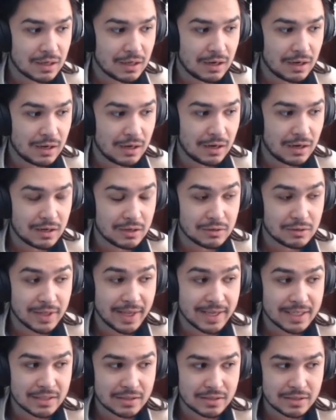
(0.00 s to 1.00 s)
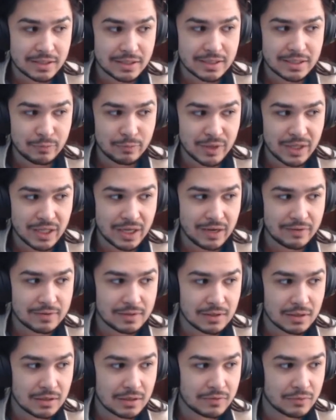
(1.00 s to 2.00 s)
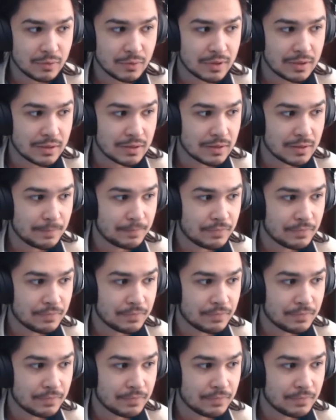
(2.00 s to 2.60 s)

I know last season we left off with